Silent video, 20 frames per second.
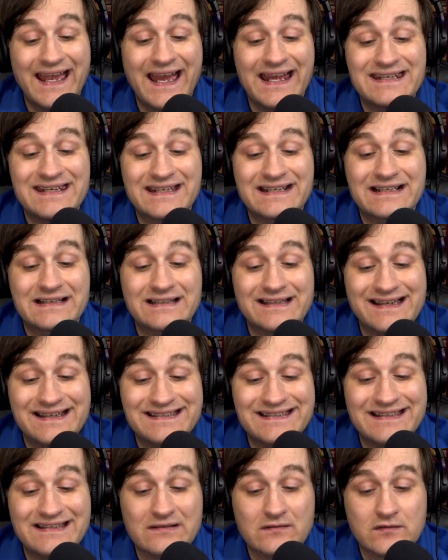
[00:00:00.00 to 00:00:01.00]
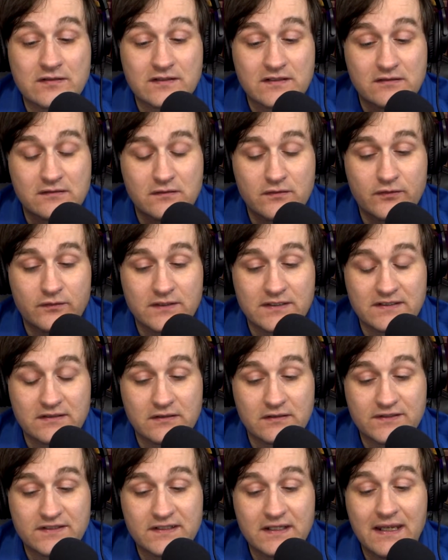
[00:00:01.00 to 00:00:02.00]
and neglecting the
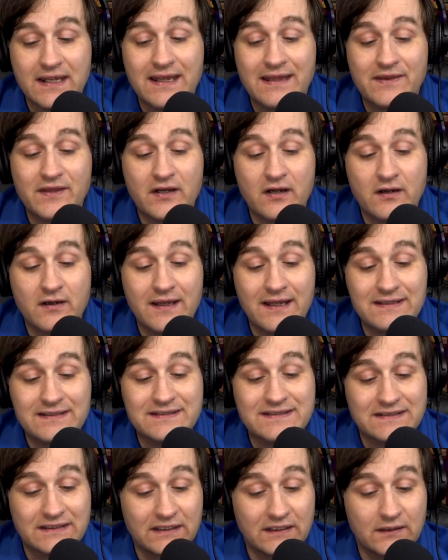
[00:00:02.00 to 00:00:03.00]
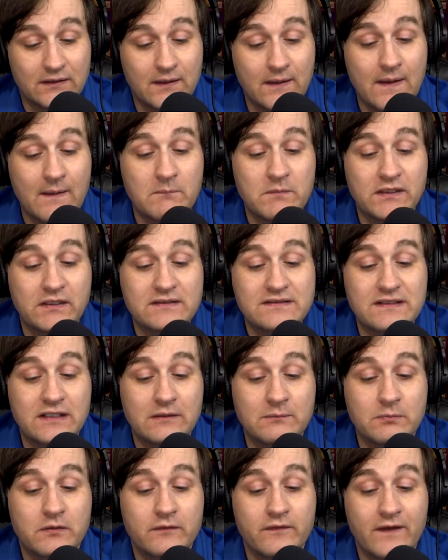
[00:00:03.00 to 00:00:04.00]
results that are not seen because they are
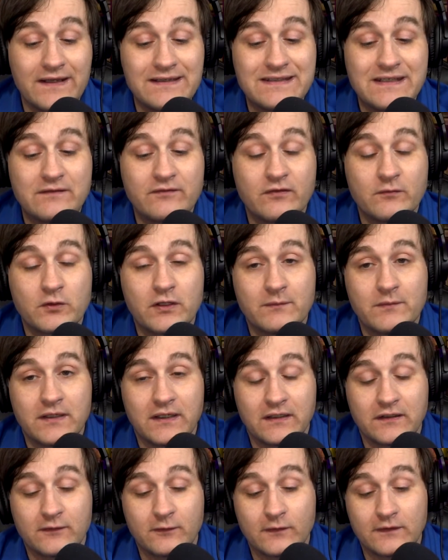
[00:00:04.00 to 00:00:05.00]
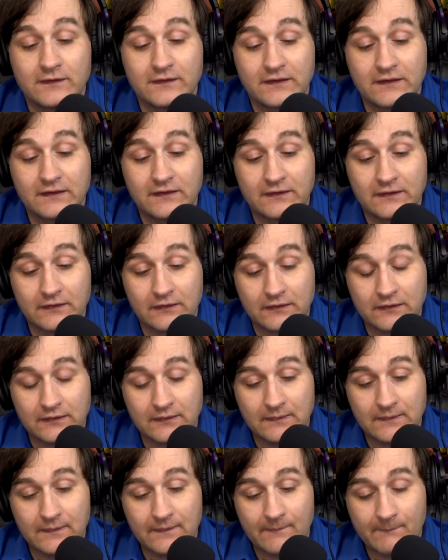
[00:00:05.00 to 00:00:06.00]
prevented from coming into existence.
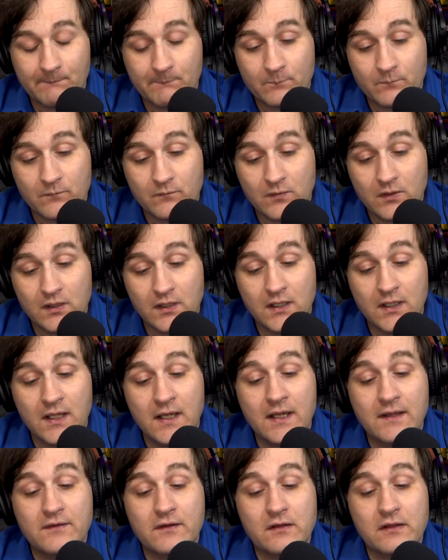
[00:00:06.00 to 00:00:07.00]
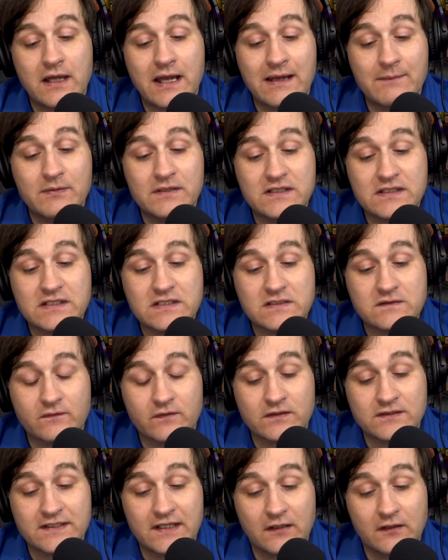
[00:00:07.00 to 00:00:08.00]
The lobbyists
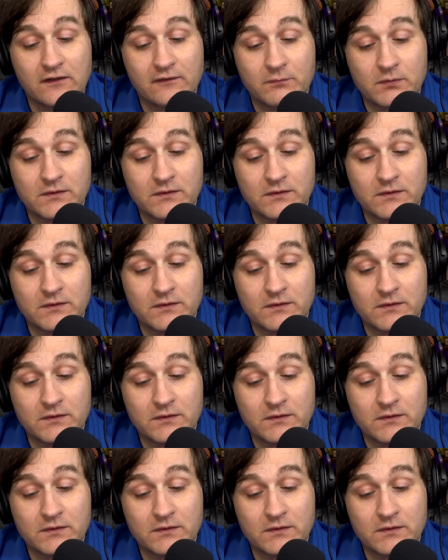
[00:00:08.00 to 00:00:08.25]
for tariff